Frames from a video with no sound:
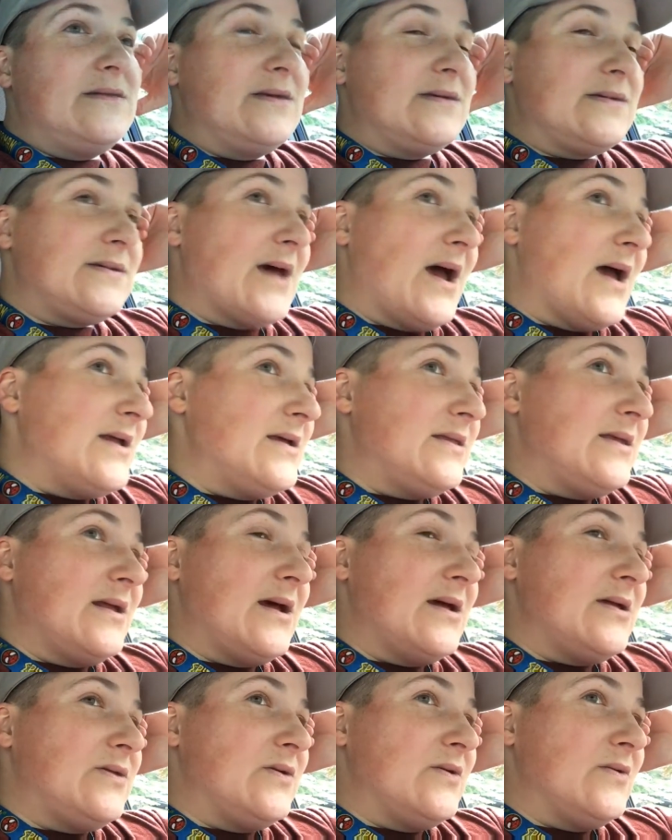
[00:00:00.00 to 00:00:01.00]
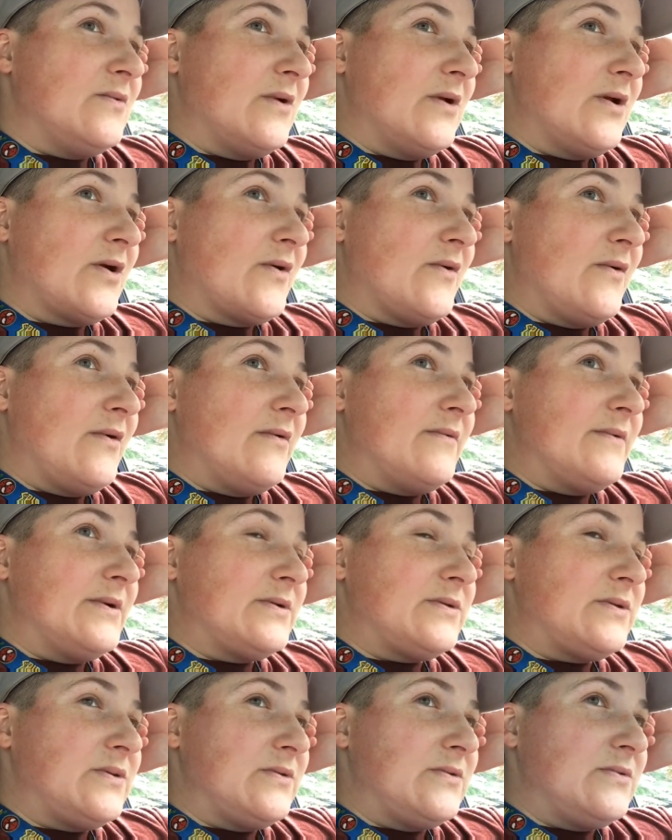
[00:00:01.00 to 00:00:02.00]
decided that I do want to go
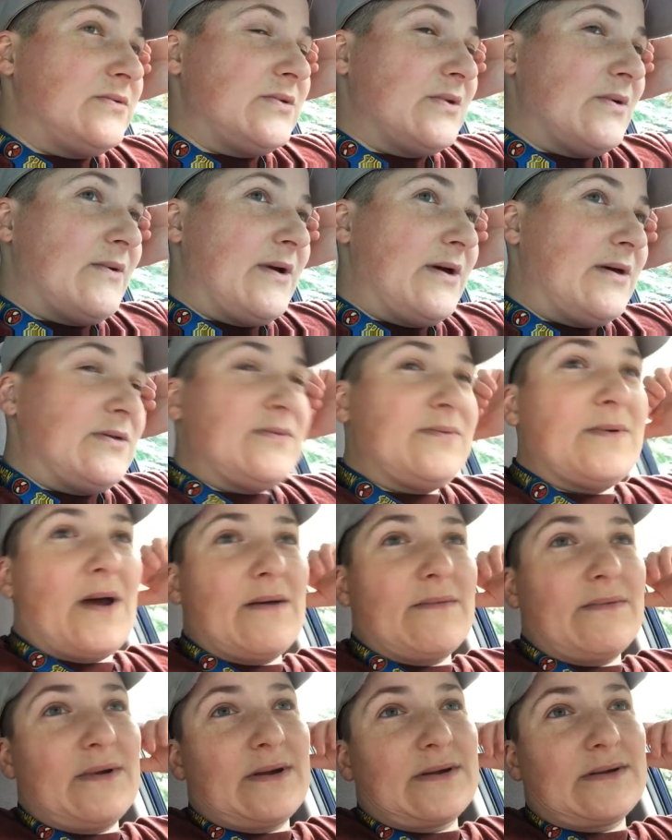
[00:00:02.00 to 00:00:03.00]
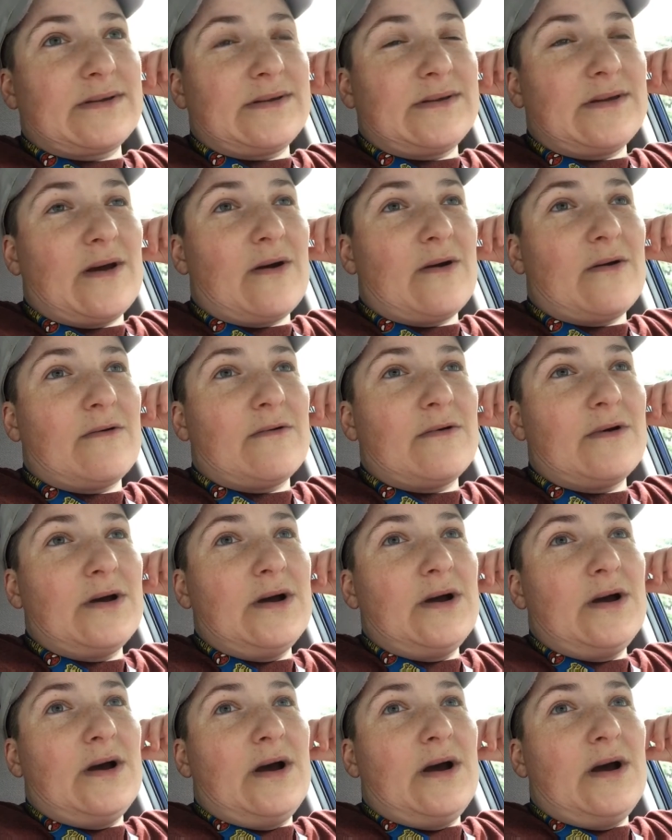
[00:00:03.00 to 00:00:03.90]
over to Jo-Ann's Fabrics, so